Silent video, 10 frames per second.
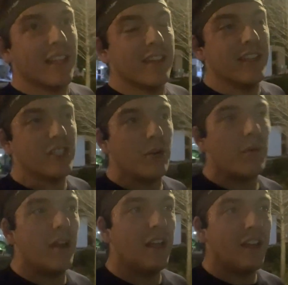these are,
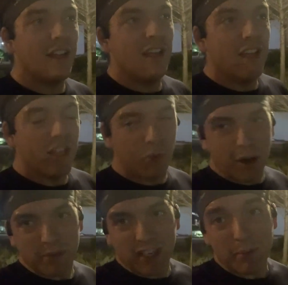the one
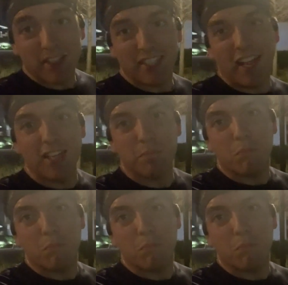I'm thinking about tonight is